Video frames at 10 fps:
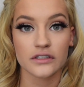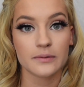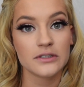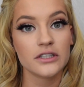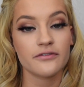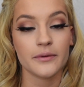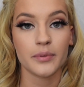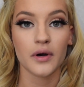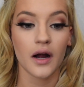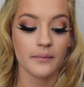especially for
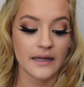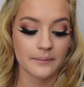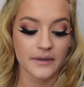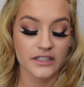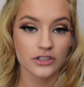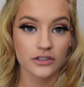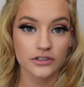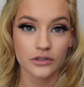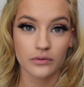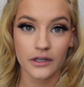prom and
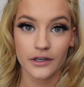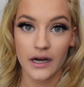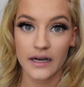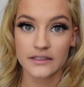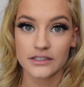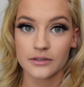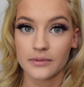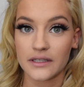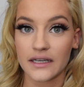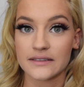pictures, you want your eyes to
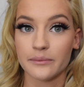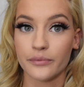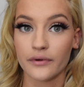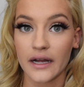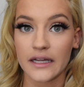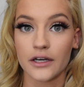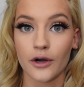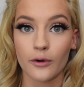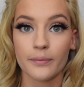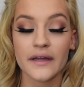be nice and bright and
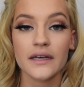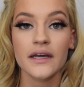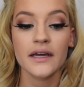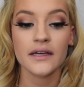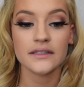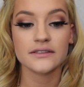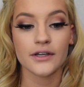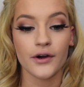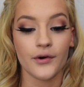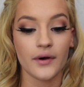open.
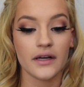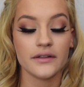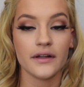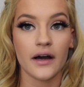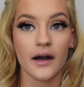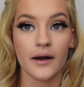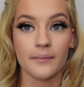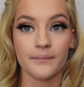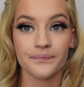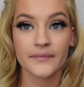So
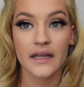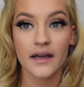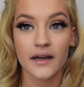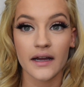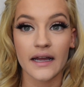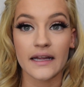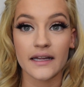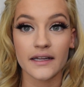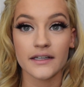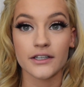
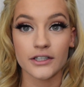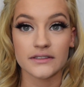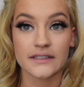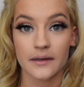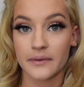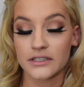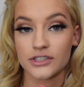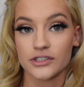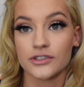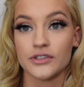a good tip
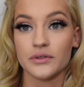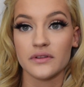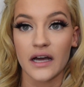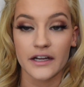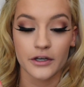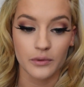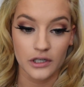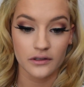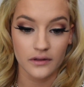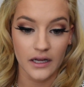is just to line your
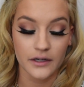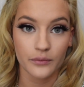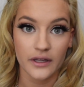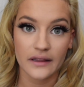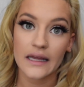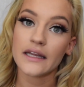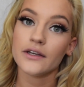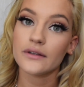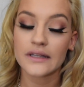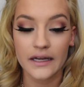waterline with a
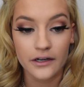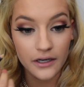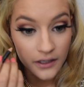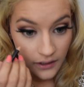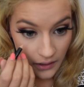nude liner.